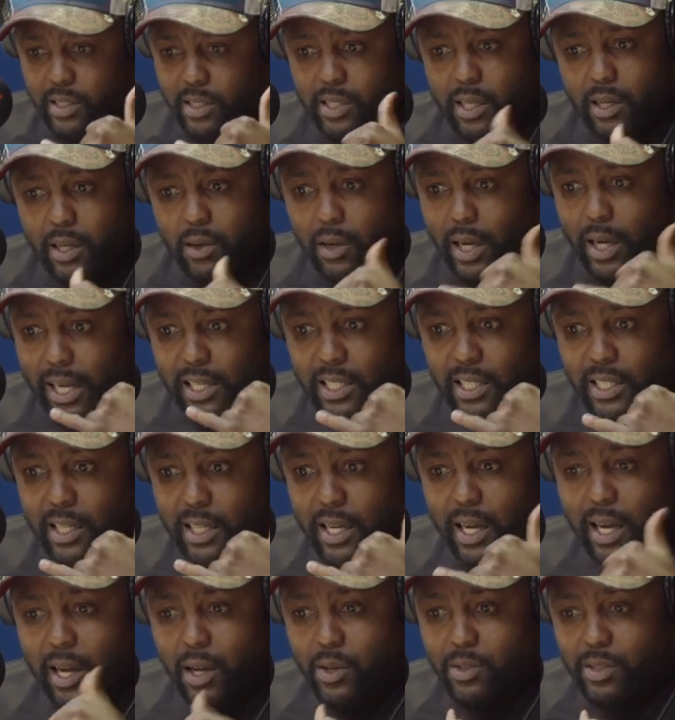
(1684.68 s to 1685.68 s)
and say, "Oh, I
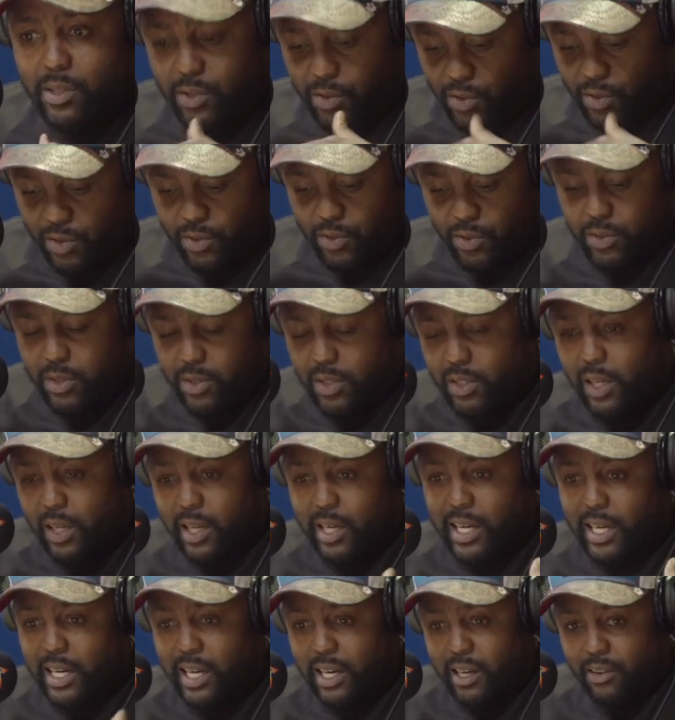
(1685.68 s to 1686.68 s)
need a house." This was
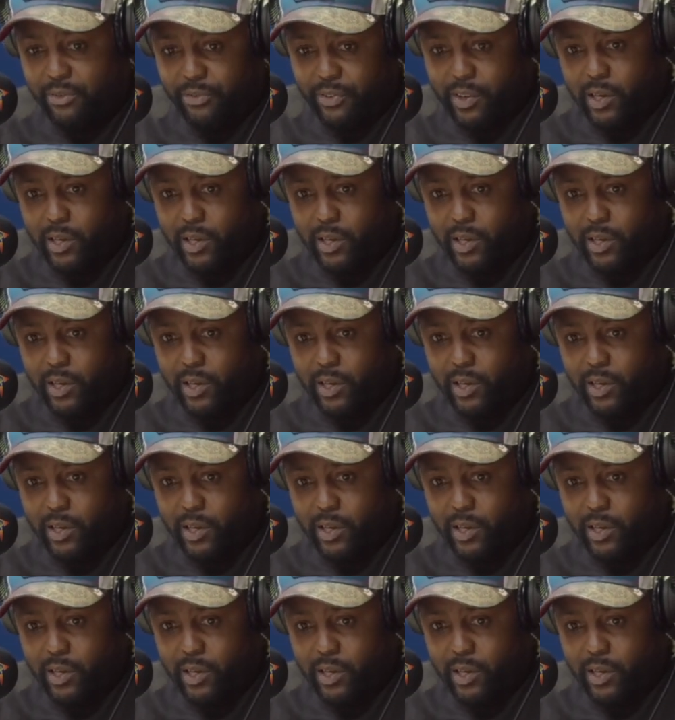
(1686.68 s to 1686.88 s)
Nana